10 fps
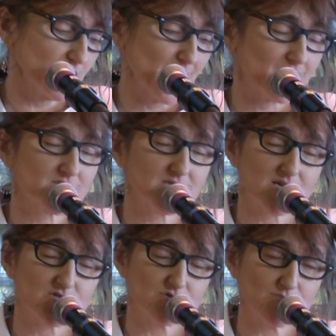about
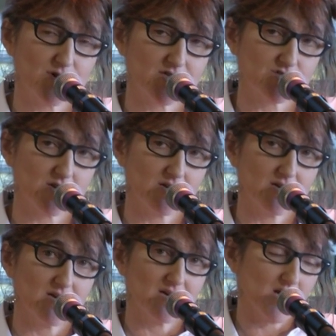sexual pressure,
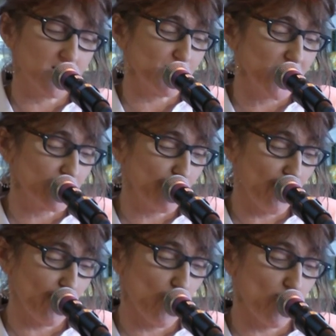and about the
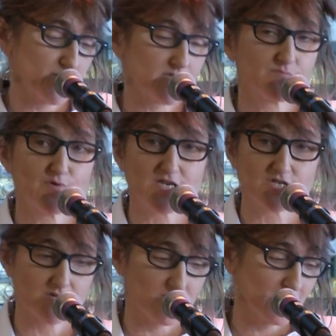performance
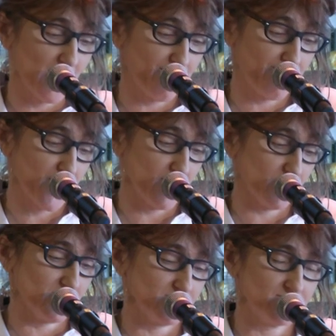pressure that they
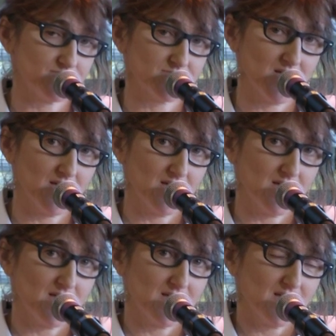feel.
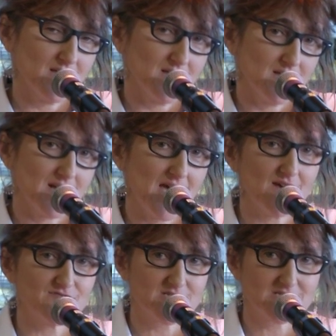And I
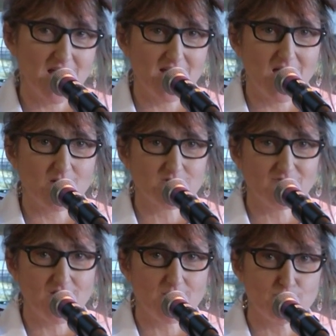have to say, I was
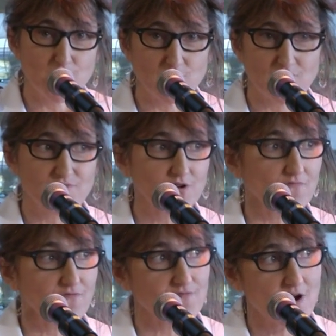very moved
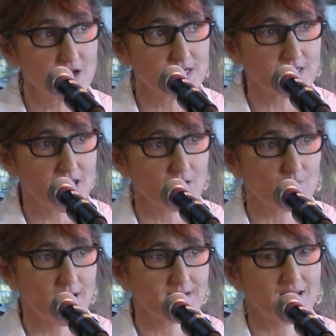on Friday
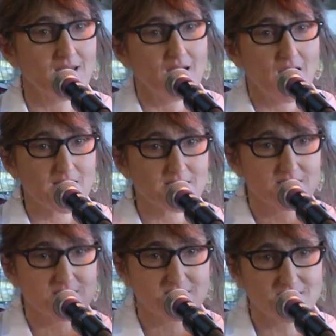when I
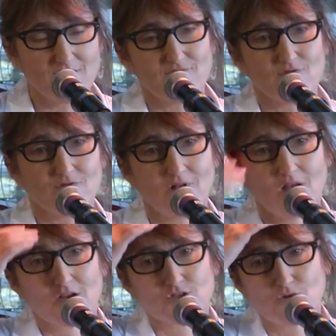did several
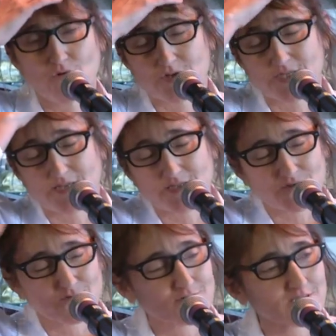talks in
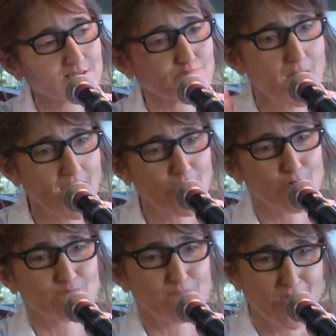schools as my
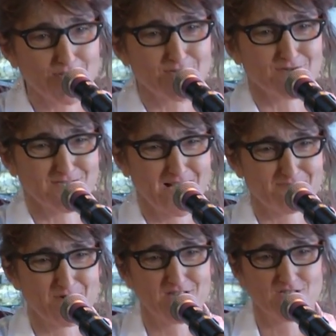own personal
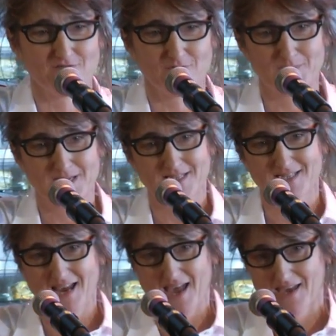celebration of Women's
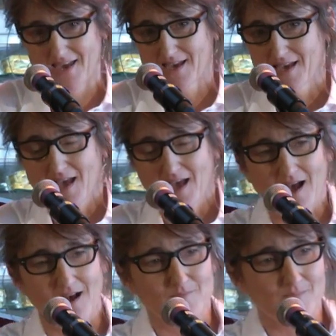Day.
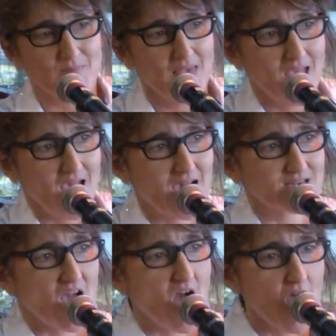And
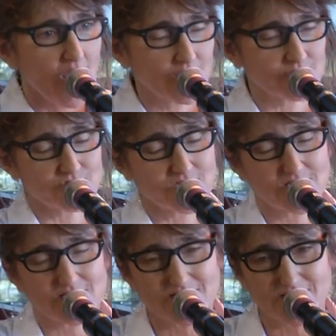
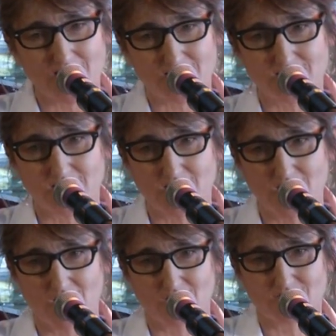160
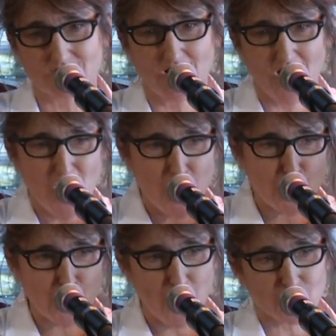girls
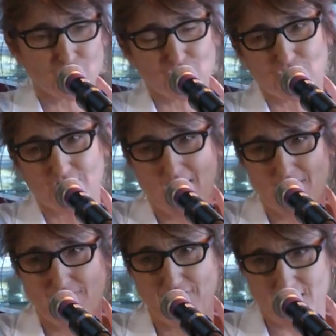got to their
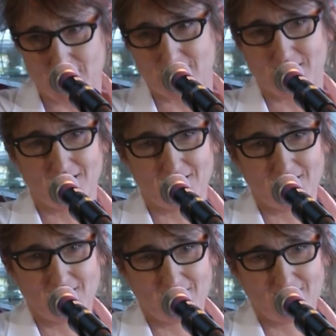feet
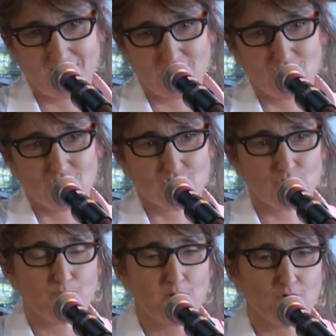
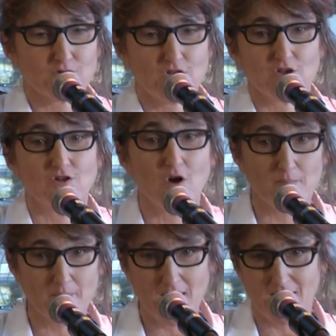to applaud, not
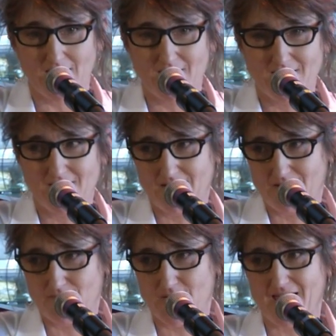me,
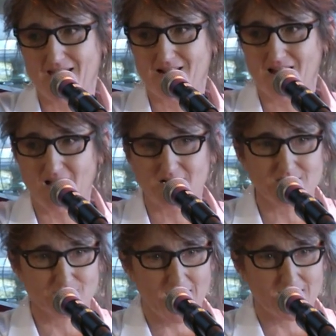but their
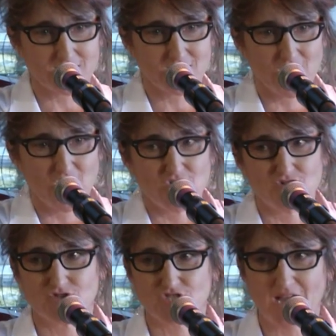classmate,
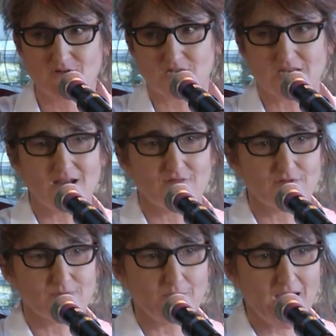who shouted out
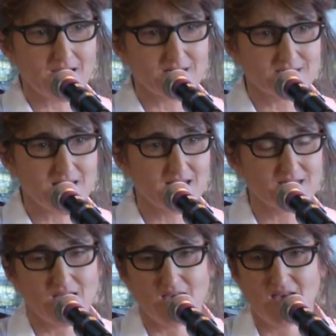from the back and said,